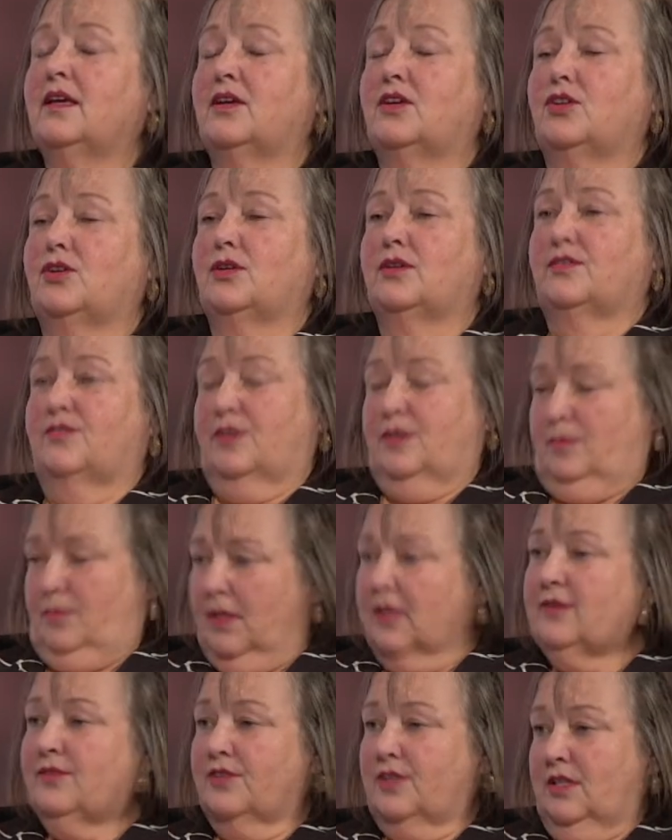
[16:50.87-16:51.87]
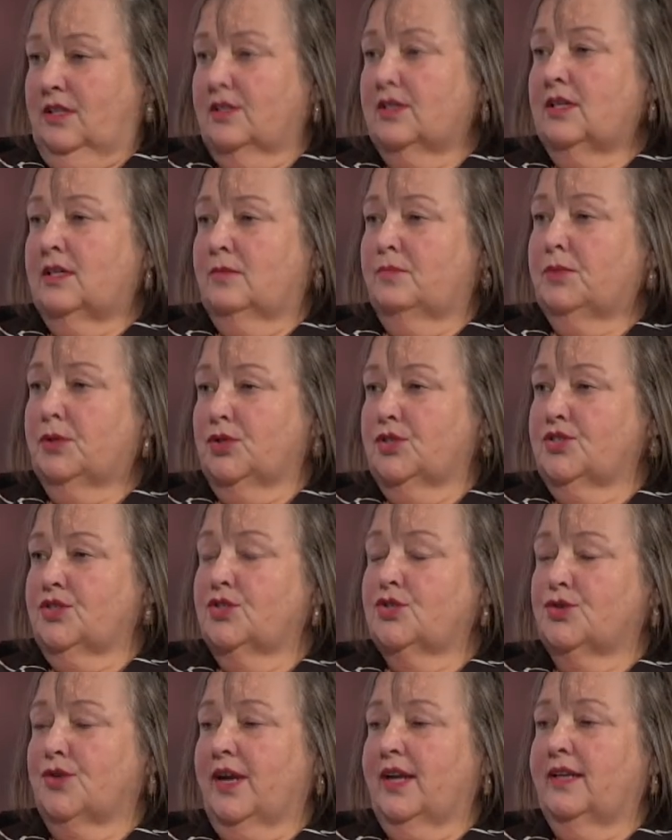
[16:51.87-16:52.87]
It's an it's an in-person
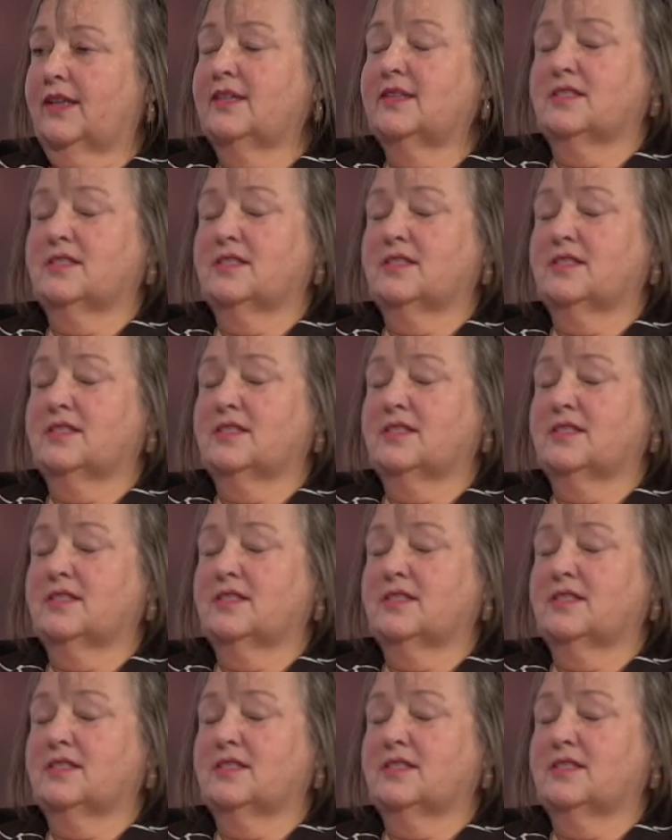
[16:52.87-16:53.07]
training.